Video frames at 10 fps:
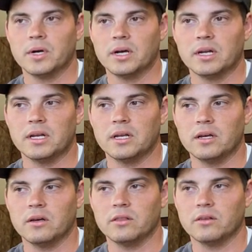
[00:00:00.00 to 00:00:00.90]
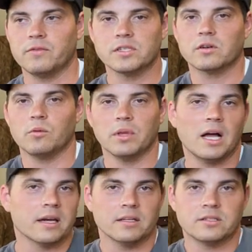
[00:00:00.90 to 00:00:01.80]
but the physical
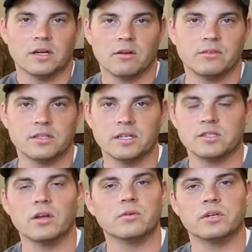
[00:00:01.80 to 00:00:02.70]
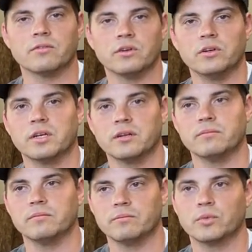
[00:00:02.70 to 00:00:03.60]
block itself is no different. You could
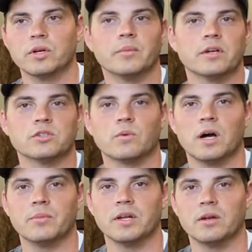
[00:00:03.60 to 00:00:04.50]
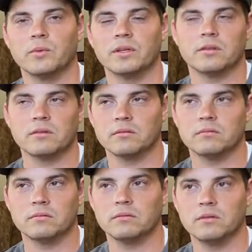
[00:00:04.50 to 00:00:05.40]
pretty much swap it in with,
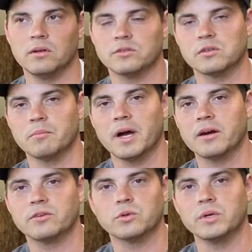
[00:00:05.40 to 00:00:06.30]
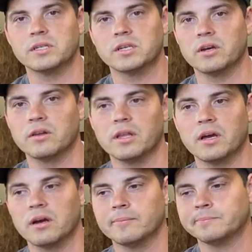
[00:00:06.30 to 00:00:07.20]
you know, some minor tweaks here and
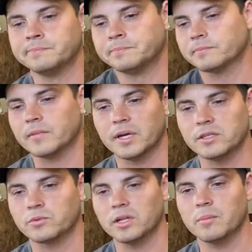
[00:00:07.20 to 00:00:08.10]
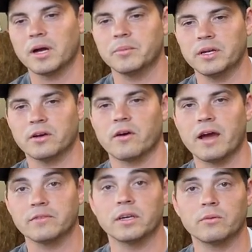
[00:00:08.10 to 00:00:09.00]
there. It's really about being
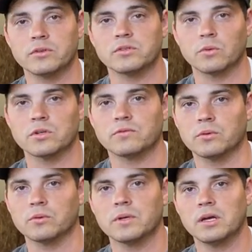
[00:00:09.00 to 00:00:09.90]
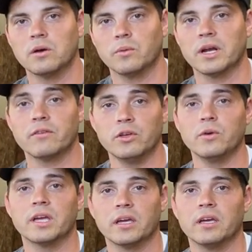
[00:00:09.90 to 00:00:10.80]
crafty and resourceful. Whatever
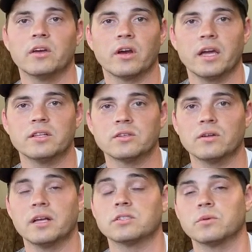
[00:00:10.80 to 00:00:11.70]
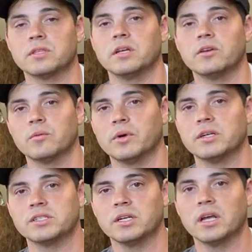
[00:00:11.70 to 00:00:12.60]
you can get your hands on that's within your
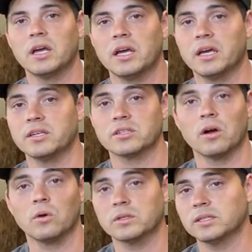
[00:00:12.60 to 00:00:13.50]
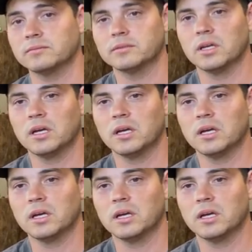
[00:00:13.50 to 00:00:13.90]
budget is golden.